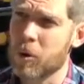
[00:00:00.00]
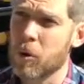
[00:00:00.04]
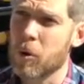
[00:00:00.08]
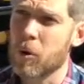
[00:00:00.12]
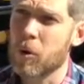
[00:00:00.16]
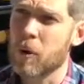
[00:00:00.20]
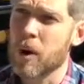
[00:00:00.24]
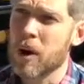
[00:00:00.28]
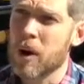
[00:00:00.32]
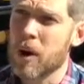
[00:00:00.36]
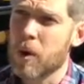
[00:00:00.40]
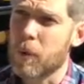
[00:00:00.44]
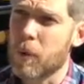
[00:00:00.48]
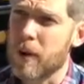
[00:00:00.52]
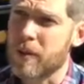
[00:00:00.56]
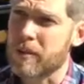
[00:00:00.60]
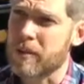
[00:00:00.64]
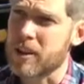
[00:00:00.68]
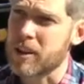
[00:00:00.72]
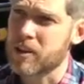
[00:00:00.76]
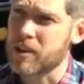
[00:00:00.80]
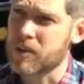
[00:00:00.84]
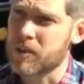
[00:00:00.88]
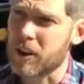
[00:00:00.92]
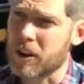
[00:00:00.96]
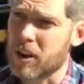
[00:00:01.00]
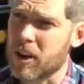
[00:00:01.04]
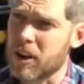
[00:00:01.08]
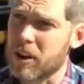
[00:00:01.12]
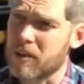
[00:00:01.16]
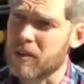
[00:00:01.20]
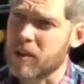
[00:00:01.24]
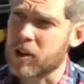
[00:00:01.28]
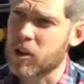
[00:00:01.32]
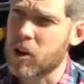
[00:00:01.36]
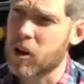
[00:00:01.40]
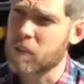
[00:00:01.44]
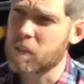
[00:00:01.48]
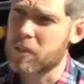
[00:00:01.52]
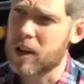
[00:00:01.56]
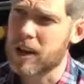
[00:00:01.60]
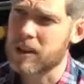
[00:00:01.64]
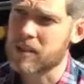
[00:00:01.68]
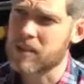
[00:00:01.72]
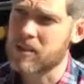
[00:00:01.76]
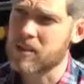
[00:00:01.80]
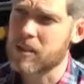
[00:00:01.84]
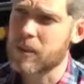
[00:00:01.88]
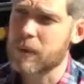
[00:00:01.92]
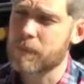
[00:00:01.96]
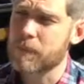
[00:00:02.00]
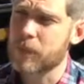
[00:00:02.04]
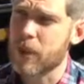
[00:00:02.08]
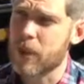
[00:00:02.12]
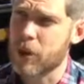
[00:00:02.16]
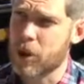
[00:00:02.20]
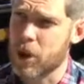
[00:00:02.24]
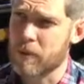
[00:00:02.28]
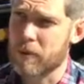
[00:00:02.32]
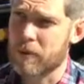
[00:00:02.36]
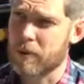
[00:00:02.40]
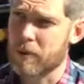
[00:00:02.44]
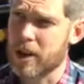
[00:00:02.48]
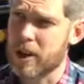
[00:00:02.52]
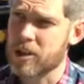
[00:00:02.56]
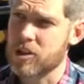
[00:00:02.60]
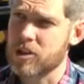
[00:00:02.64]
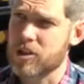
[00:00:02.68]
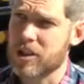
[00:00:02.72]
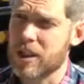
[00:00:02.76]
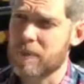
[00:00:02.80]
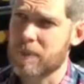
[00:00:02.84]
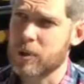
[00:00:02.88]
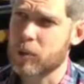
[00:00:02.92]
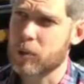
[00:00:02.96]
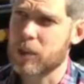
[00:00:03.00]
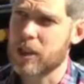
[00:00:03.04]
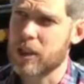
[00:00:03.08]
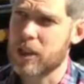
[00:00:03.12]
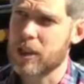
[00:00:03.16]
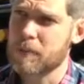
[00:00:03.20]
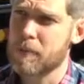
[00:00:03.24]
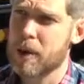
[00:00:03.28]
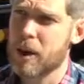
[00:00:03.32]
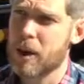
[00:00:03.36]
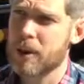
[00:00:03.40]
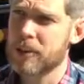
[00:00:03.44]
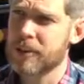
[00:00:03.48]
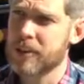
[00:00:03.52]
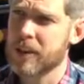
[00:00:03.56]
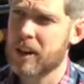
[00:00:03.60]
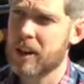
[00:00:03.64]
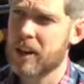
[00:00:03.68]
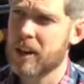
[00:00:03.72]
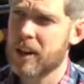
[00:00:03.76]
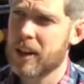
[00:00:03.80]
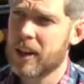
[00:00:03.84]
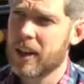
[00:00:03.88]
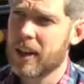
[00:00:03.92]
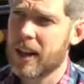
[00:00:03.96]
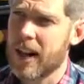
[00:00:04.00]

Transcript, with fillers: or whether it's on the kind of the complex human relationship between a commander